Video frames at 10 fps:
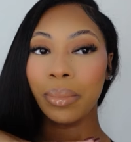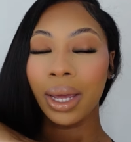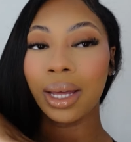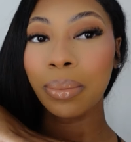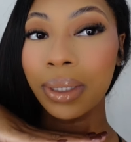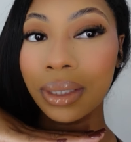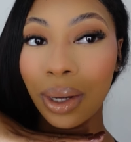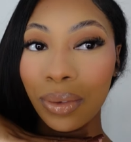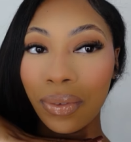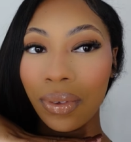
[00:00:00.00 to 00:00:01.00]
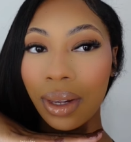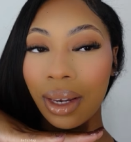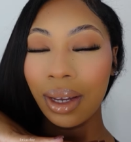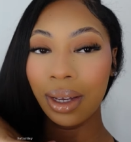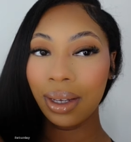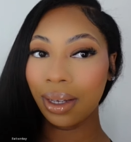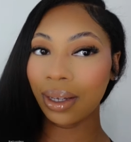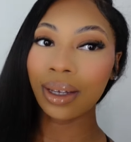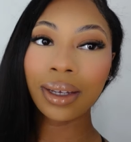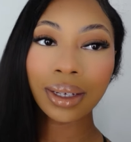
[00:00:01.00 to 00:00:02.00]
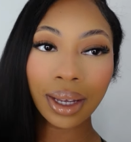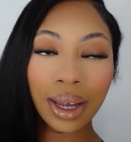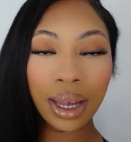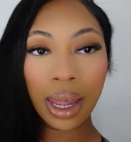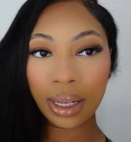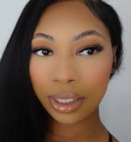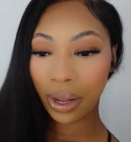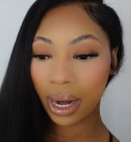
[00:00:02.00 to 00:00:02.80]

makeup is on fleek. So